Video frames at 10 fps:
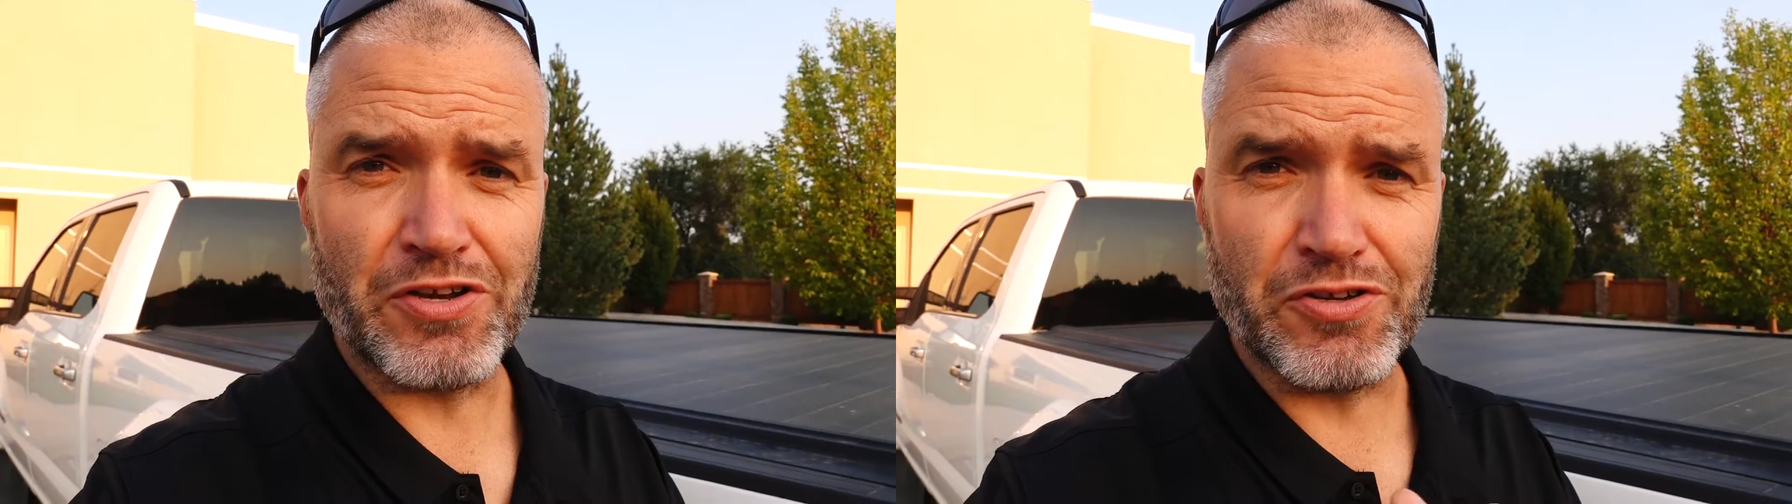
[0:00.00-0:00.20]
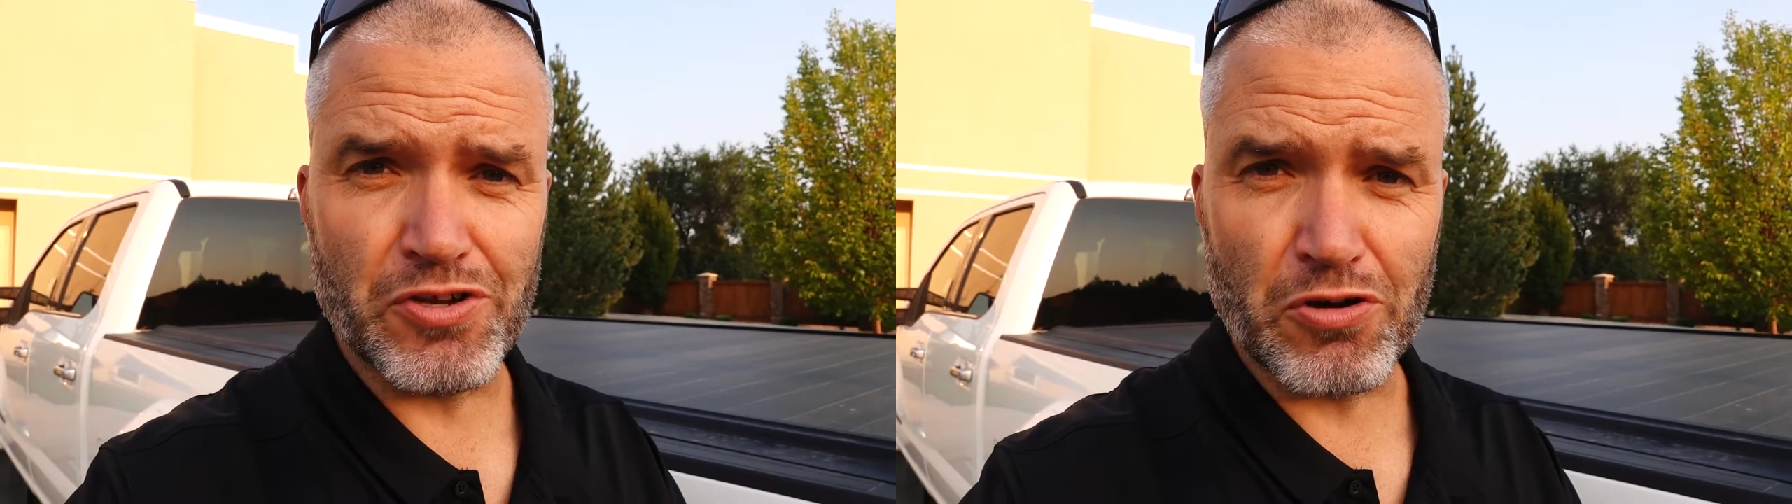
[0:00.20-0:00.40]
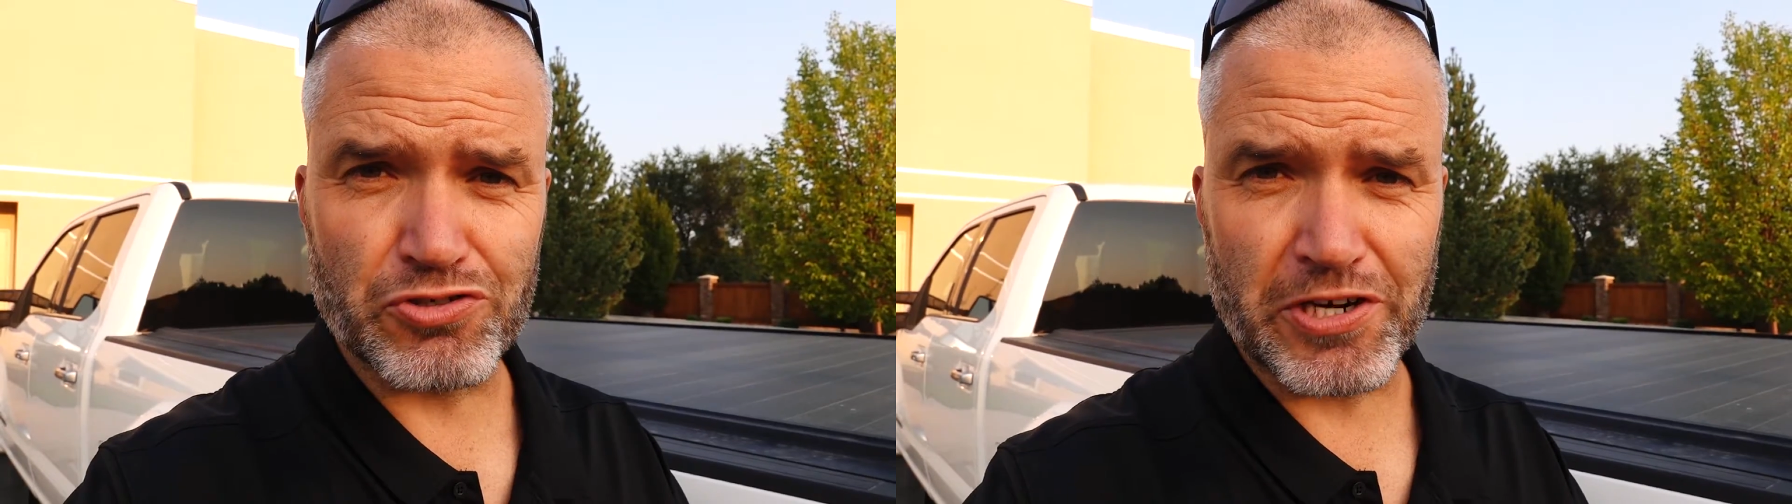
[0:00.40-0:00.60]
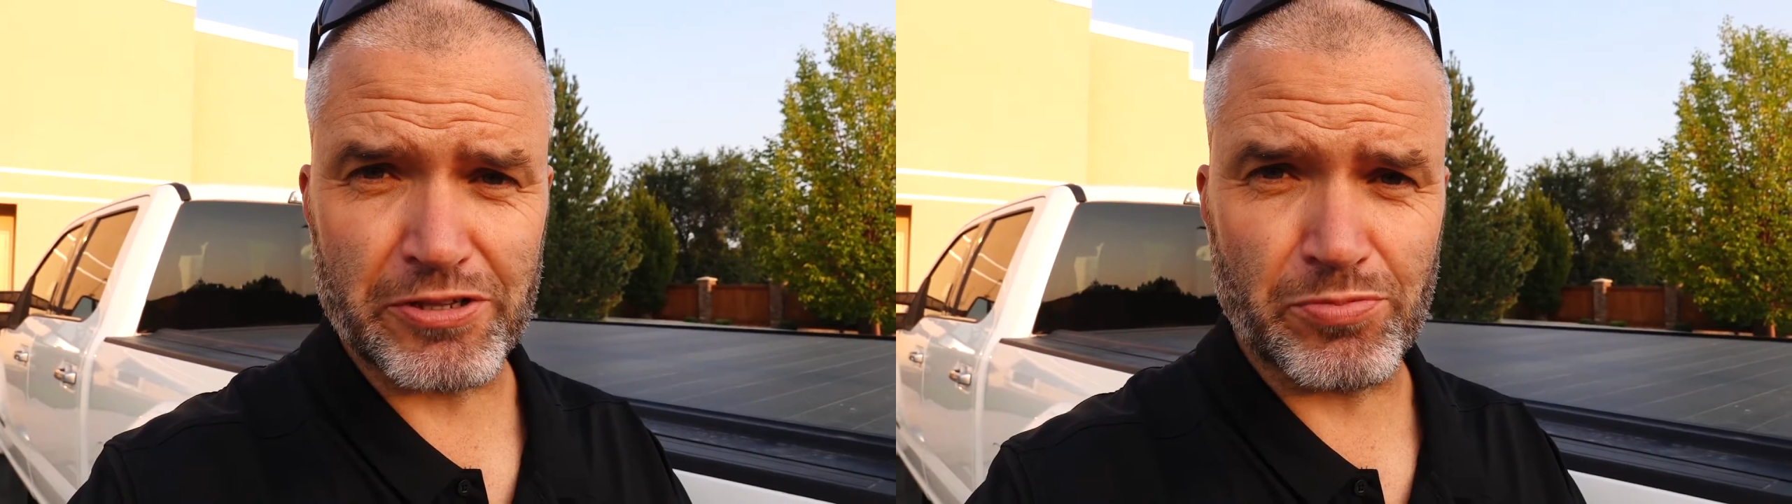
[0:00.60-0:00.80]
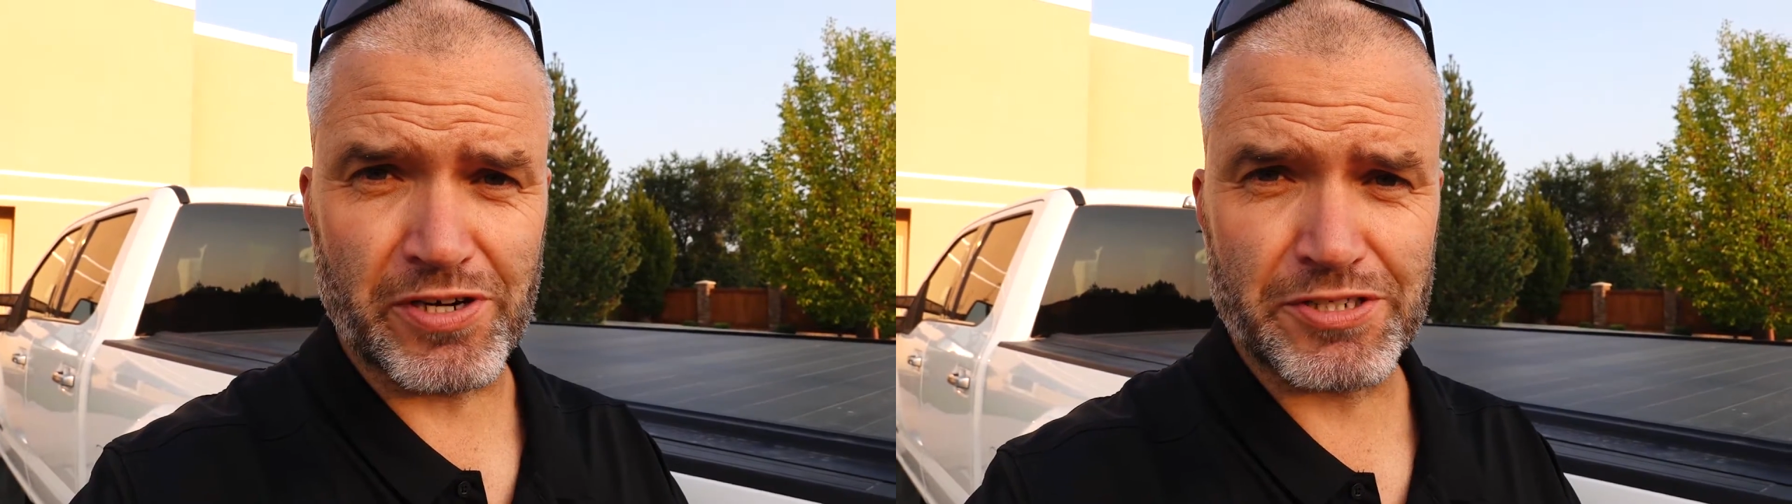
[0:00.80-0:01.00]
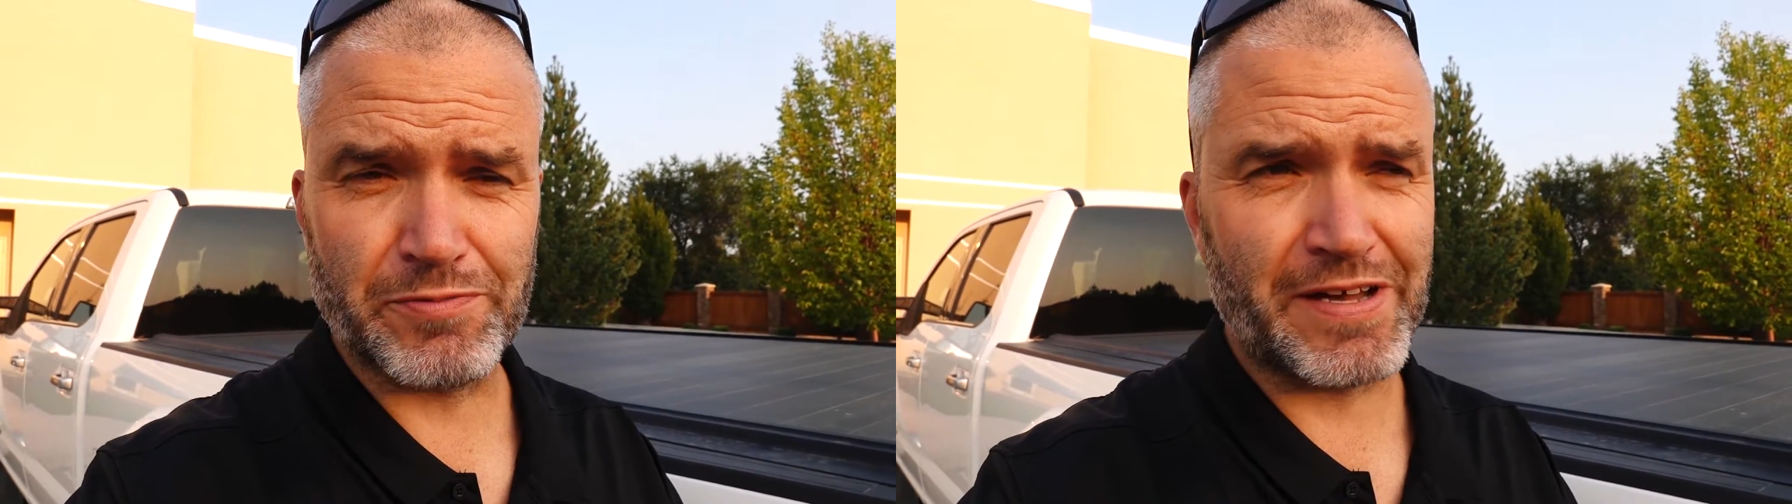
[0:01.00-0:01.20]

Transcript: No trailer brakes.